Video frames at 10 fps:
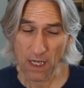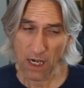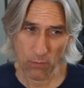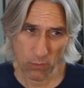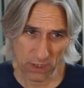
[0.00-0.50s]

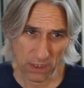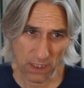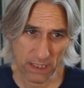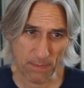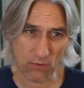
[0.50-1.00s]
Uh, what I
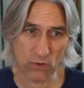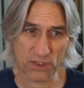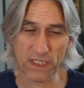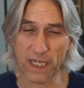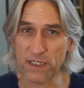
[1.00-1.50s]
like about rook
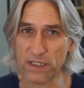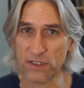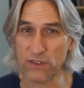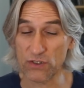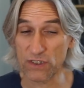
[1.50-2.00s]
d eight is
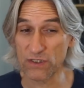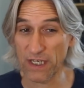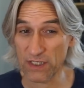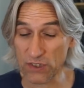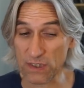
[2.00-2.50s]
that it,
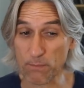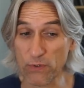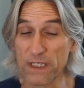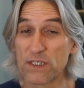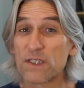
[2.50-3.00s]
it just
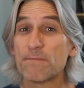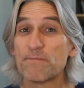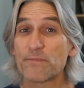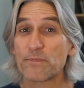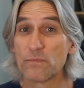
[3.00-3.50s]
brings
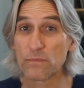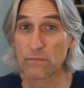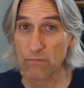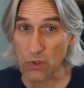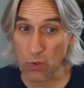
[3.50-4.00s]

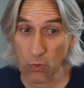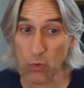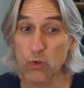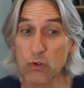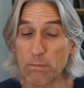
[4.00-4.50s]

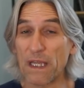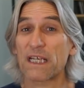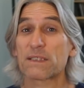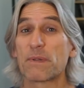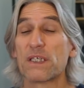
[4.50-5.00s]
all
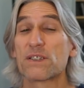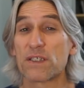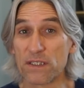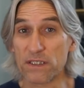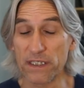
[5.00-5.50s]
black's
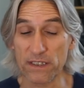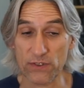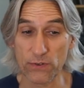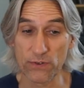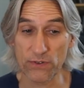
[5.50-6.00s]
pieces
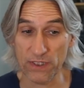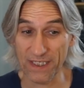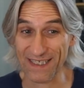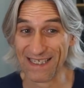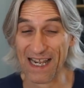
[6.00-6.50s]
into the
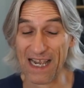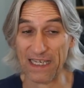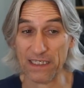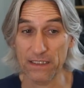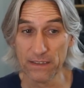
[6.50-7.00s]

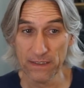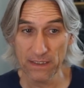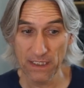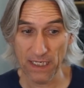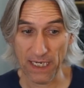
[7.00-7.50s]
attack
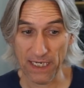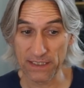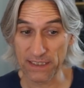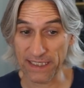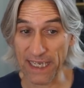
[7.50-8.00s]

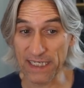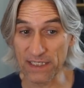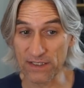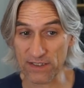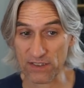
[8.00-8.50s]
and
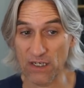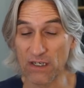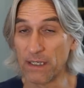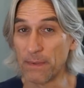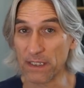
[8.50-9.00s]
gains
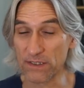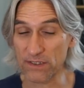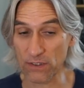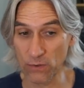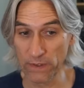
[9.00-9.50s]
time against
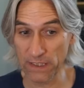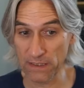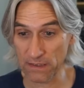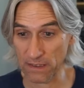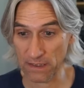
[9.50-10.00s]
the queen
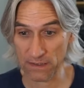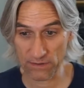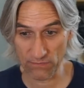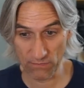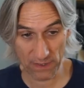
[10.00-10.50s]
and
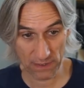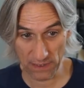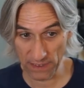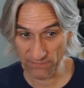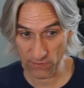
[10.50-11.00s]
really
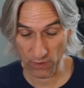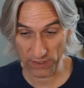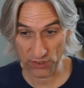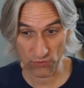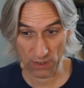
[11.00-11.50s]
leaves
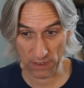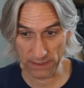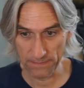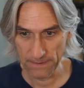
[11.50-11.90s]
white struggling.